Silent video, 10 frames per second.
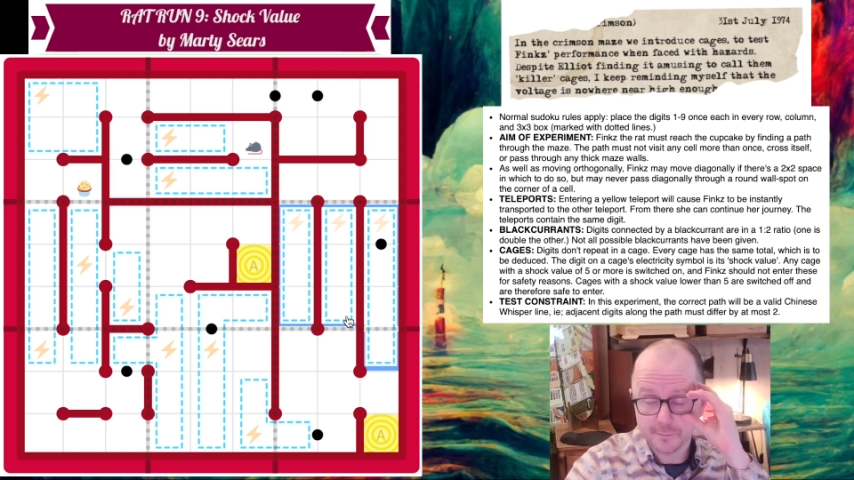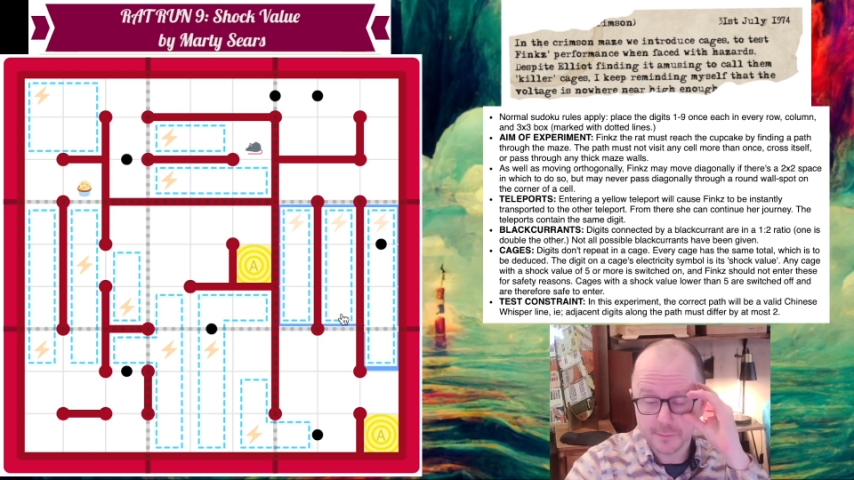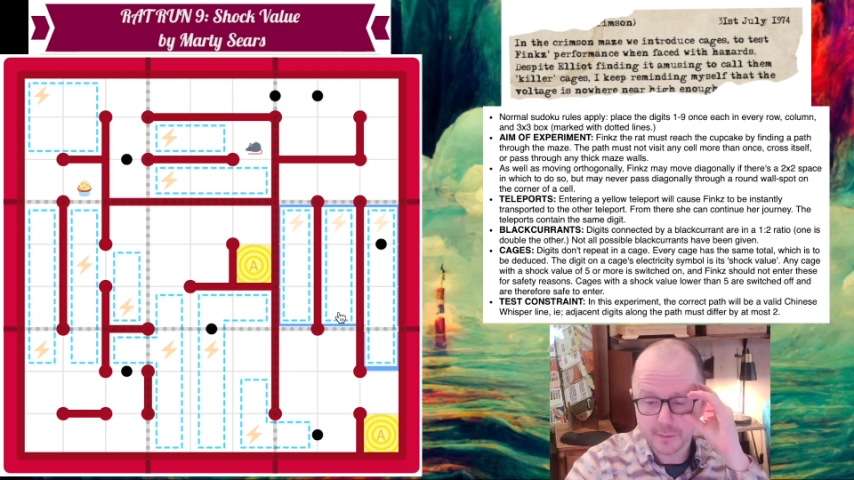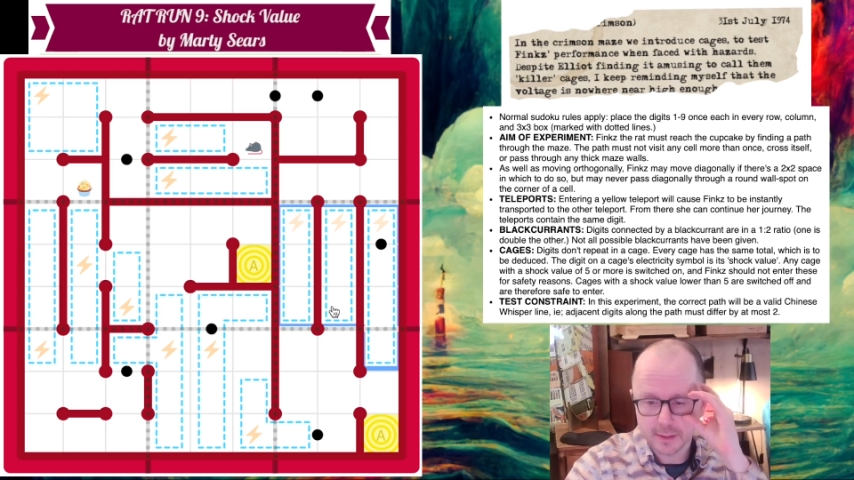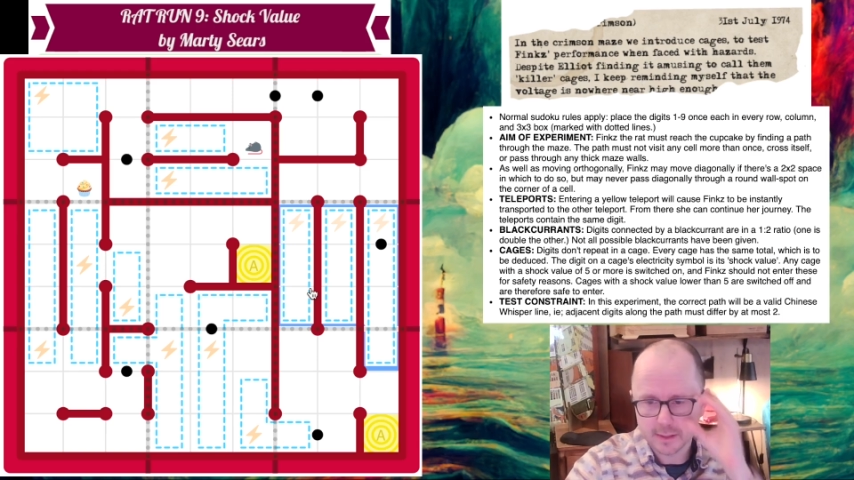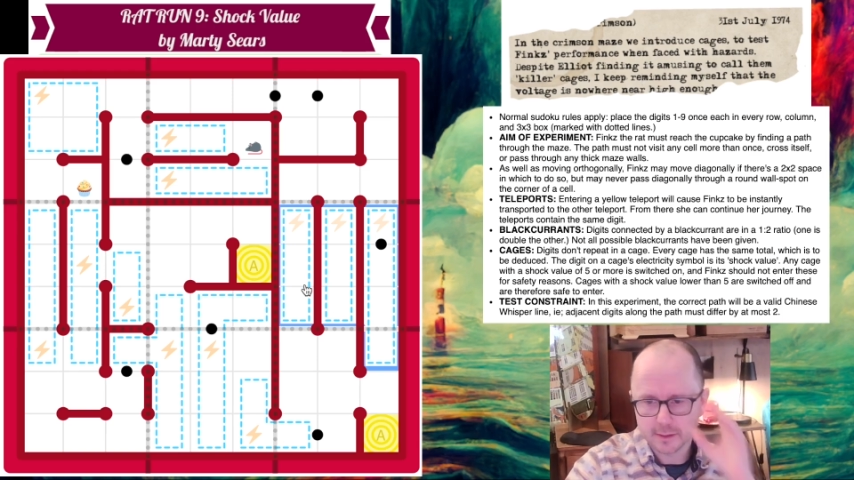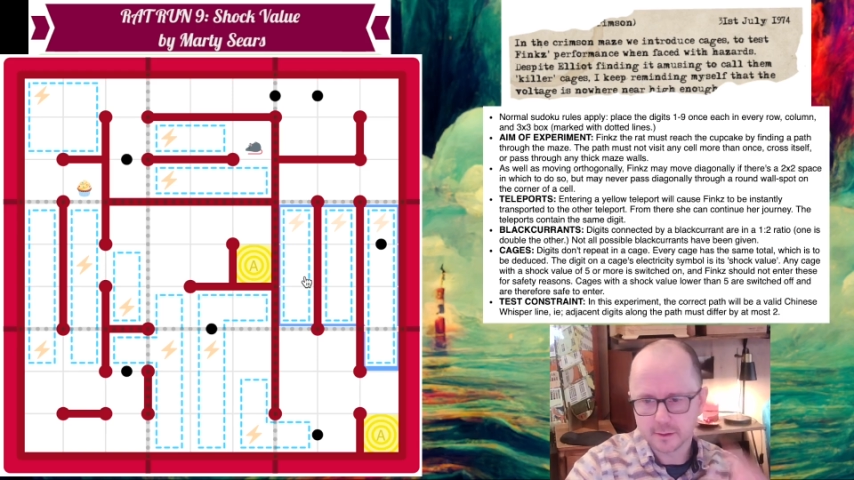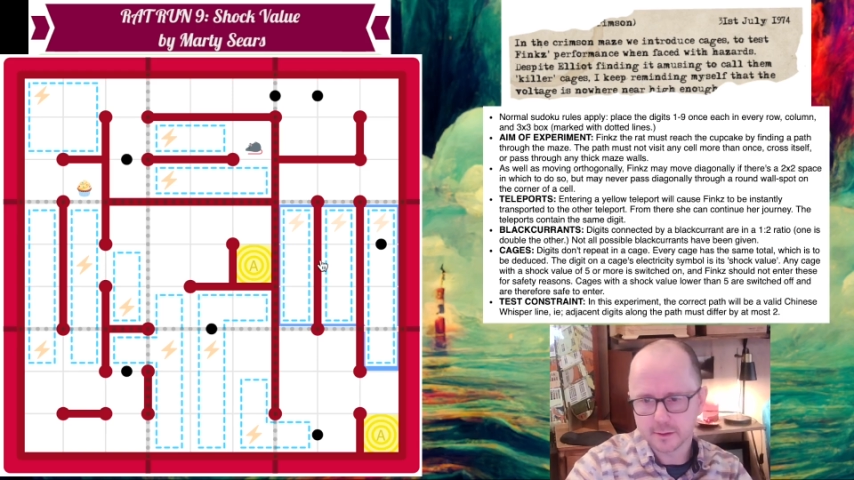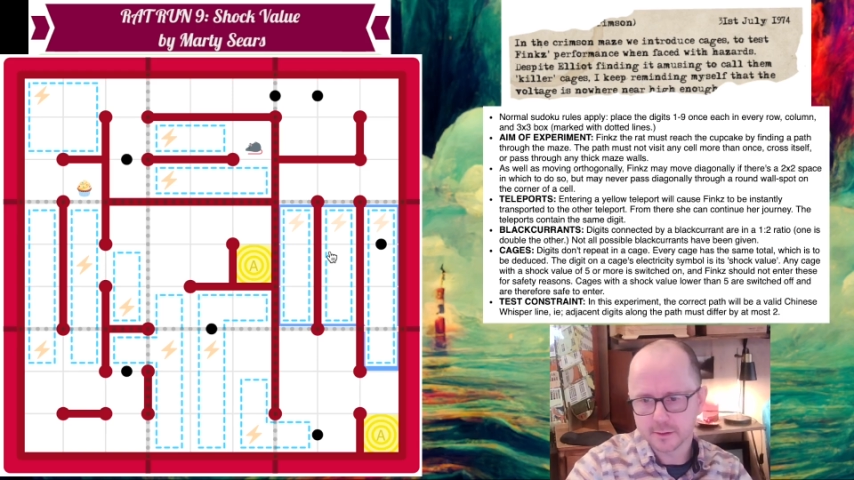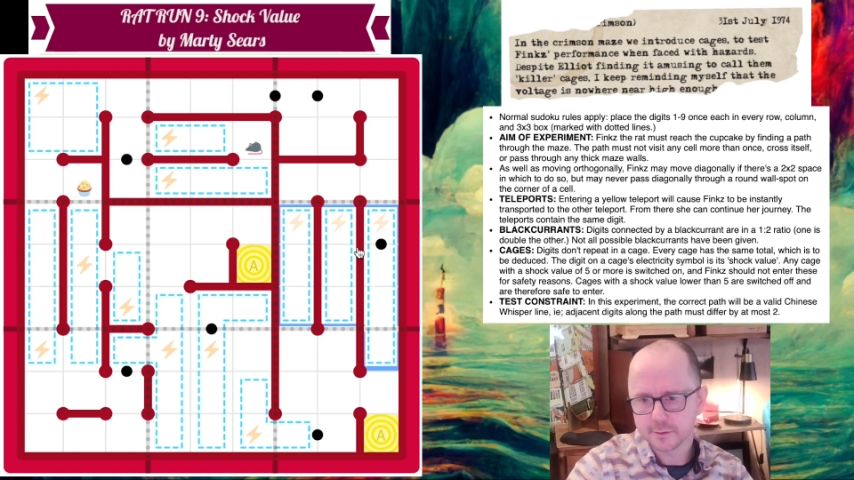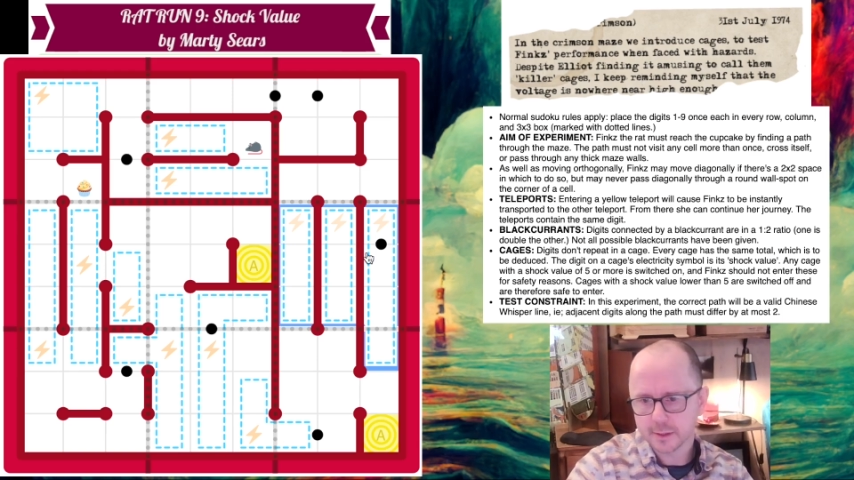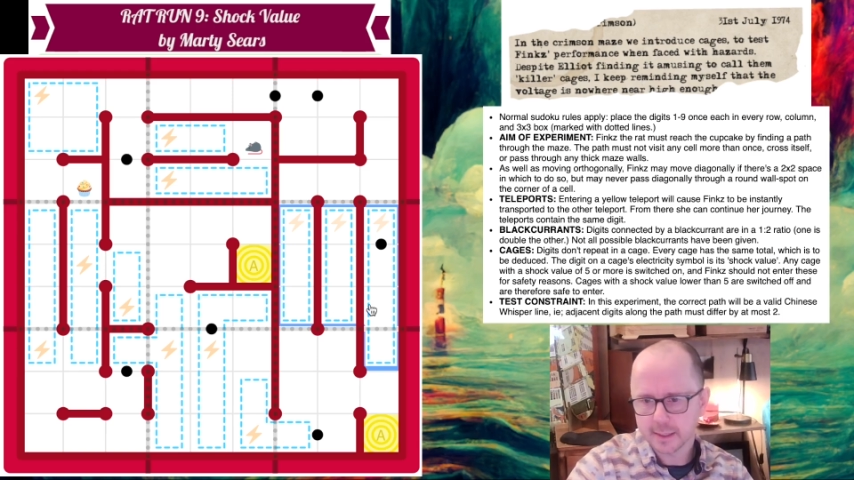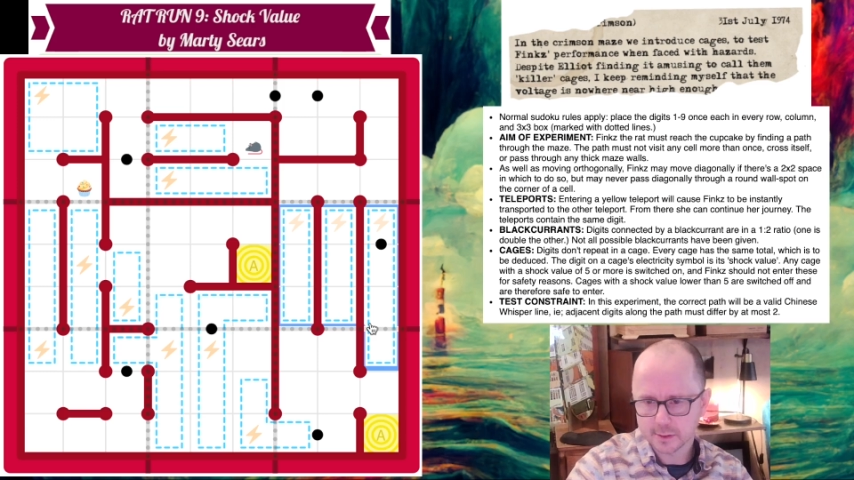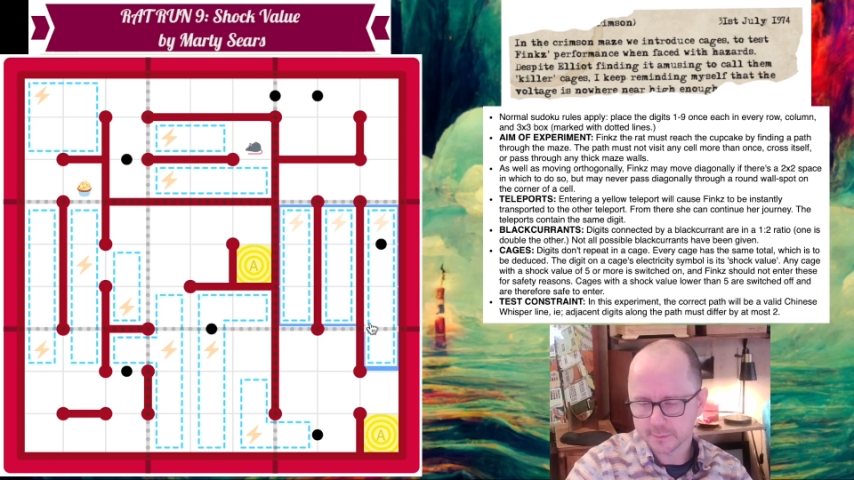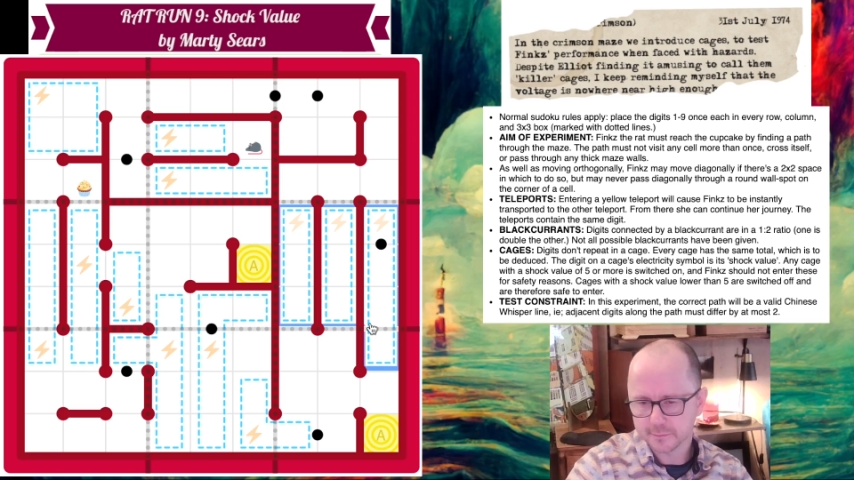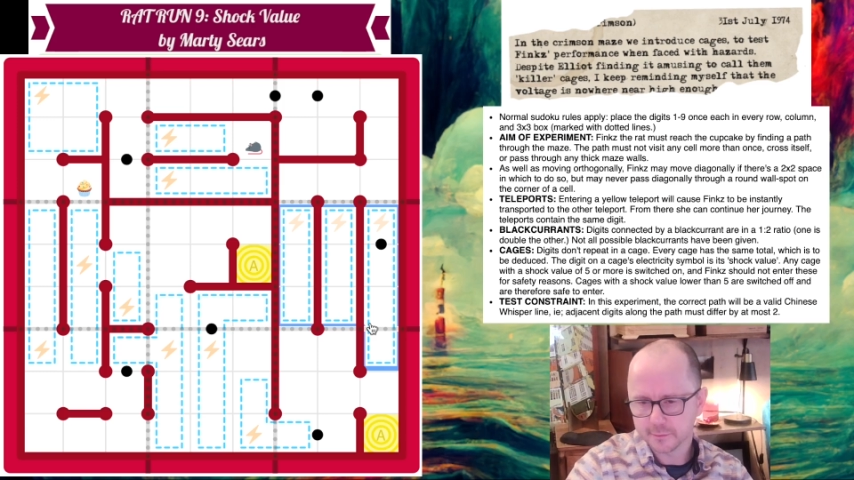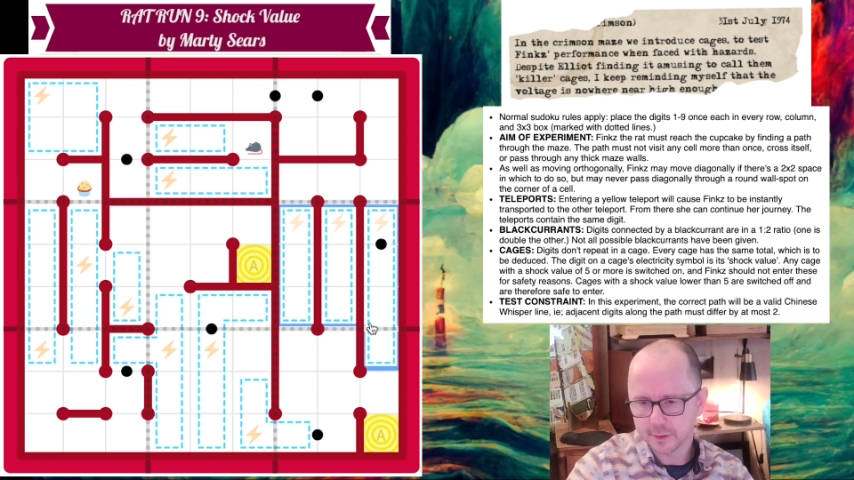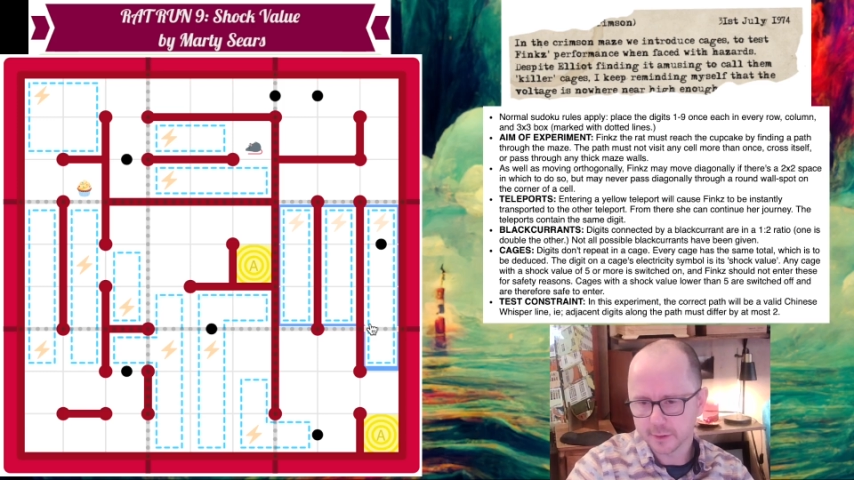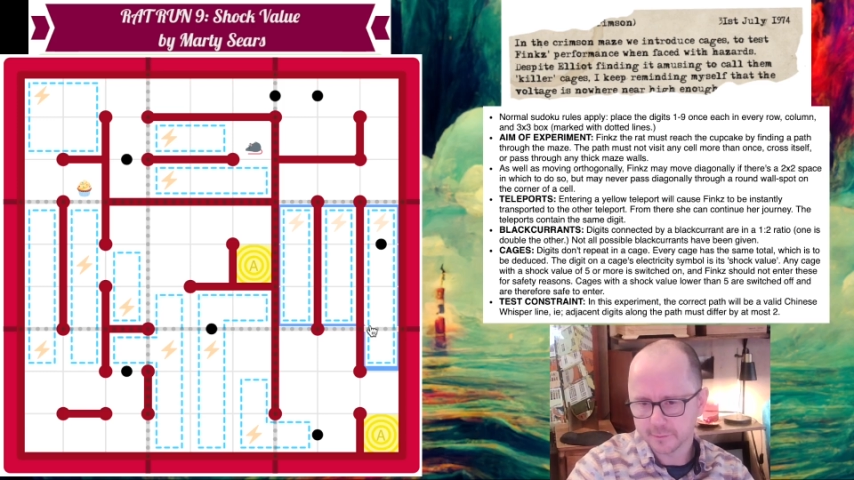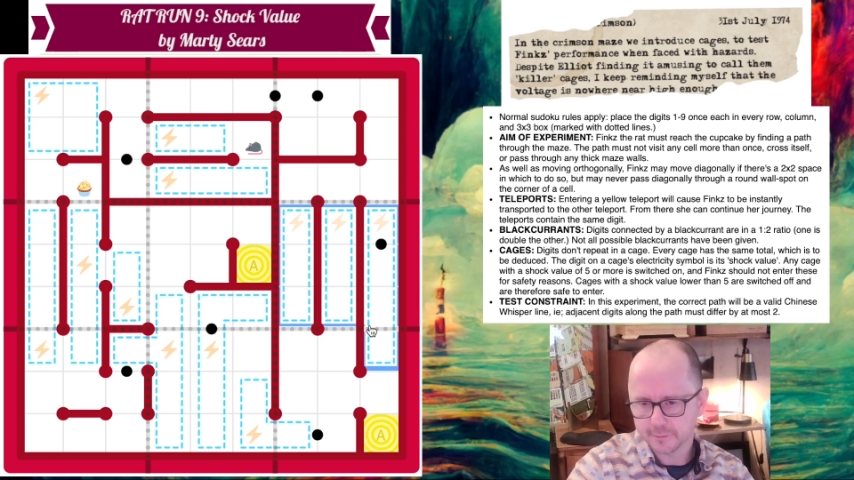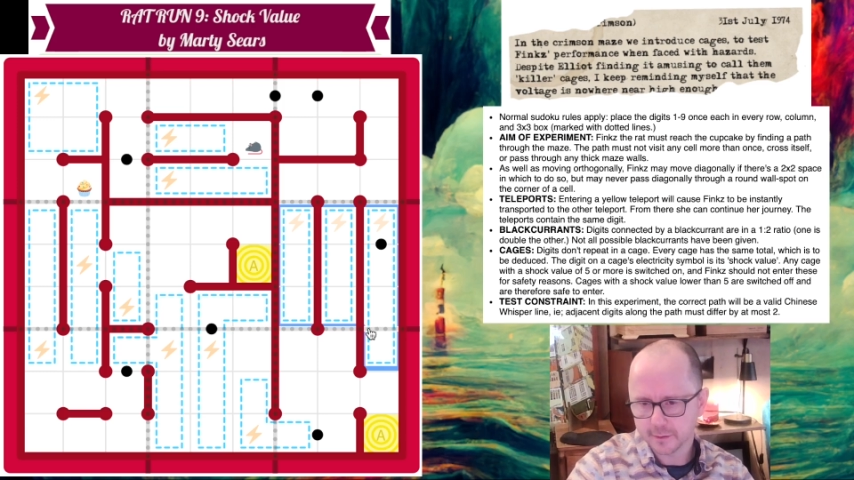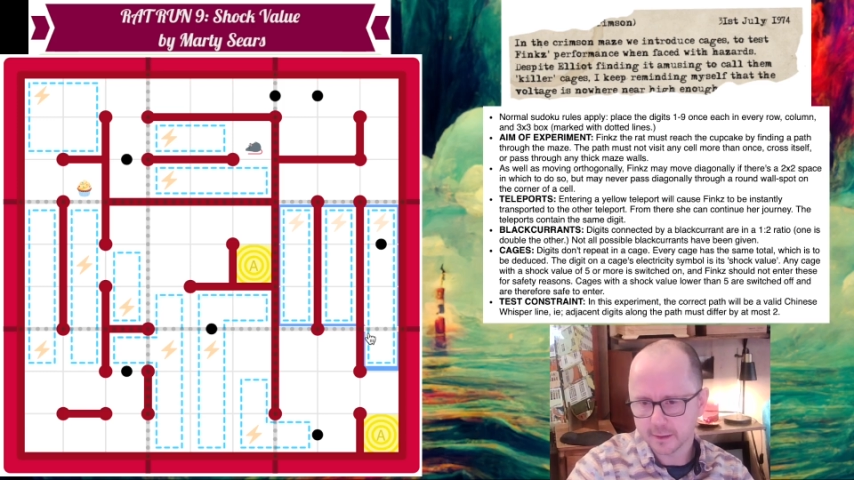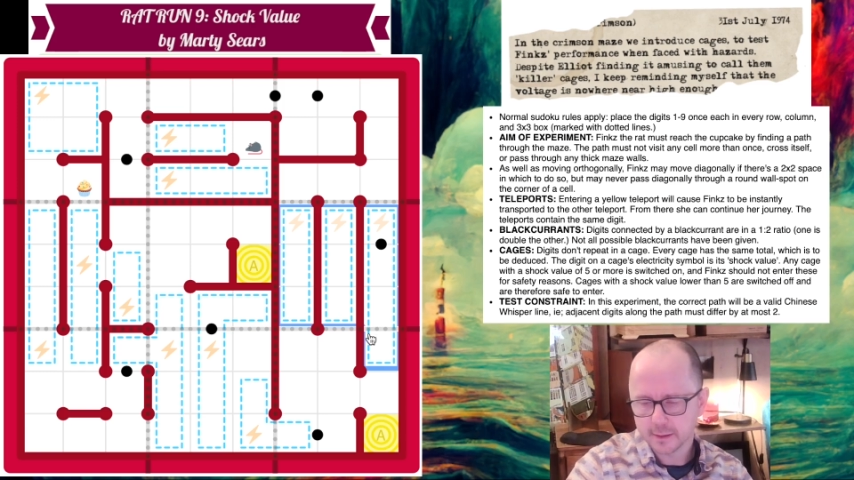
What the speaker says: then those 3 cages would sum to 45.